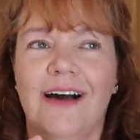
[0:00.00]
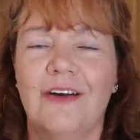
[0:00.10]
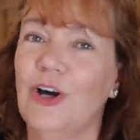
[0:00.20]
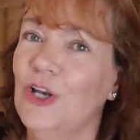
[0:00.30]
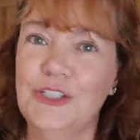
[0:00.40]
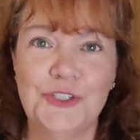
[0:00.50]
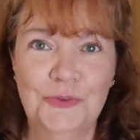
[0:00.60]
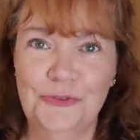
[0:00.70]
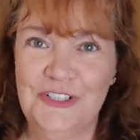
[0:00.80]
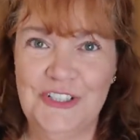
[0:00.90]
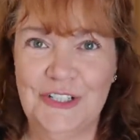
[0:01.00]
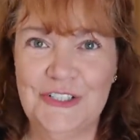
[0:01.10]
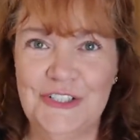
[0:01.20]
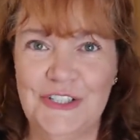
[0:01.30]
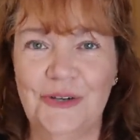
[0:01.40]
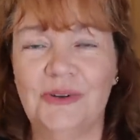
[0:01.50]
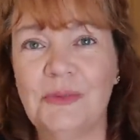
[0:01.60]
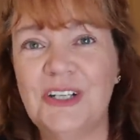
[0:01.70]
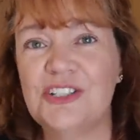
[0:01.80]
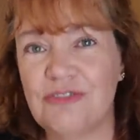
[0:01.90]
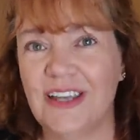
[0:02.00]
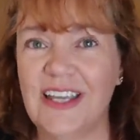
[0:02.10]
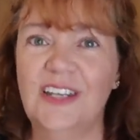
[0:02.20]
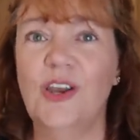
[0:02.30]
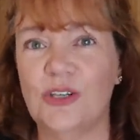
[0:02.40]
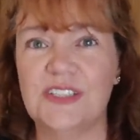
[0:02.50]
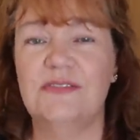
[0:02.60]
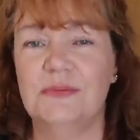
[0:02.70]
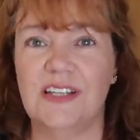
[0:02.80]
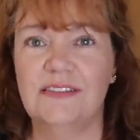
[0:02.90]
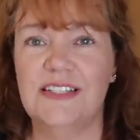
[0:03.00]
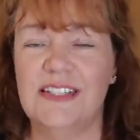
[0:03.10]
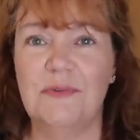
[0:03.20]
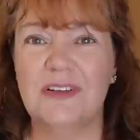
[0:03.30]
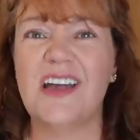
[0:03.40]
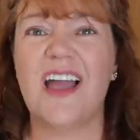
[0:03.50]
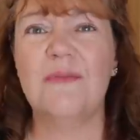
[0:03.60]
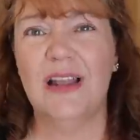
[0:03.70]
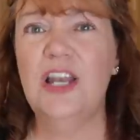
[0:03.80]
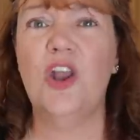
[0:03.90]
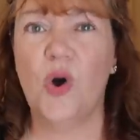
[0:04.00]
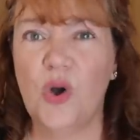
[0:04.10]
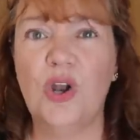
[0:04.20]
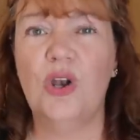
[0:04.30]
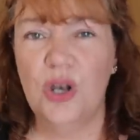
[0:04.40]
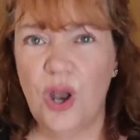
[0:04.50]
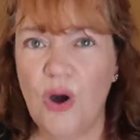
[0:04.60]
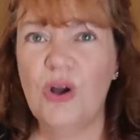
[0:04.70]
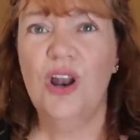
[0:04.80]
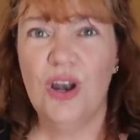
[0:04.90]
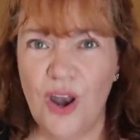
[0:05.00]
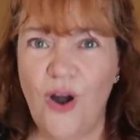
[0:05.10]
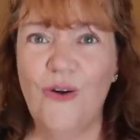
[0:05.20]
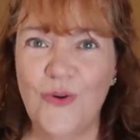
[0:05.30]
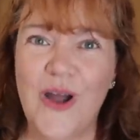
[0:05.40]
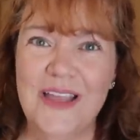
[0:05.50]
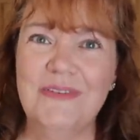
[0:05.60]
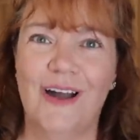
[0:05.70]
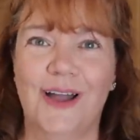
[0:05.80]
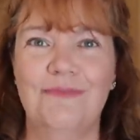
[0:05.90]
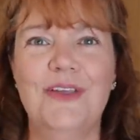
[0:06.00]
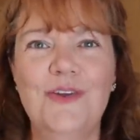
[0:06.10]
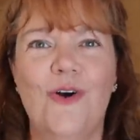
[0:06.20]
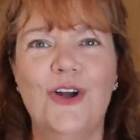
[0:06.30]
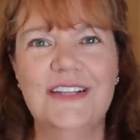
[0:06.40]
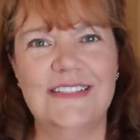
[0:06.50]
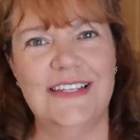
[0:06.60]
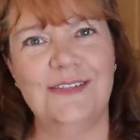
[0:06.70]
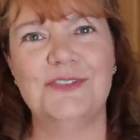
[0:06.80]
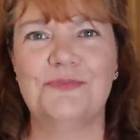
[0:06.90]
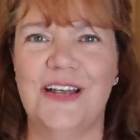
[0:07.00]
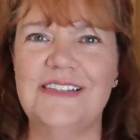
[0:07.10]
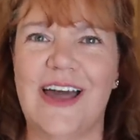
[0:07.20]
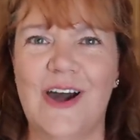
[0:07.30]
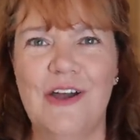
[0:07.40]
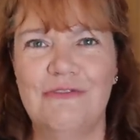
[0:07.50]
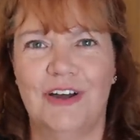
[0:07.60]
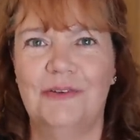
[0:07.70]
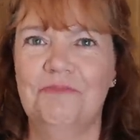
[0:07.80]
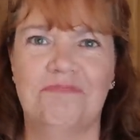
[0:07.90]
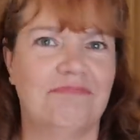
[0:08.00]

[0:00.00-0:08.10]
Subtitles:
I've got lots more videos to do and I'm going to try and get lots of them done today because I am a long, long, long way behind. But you're going to see them spread out over,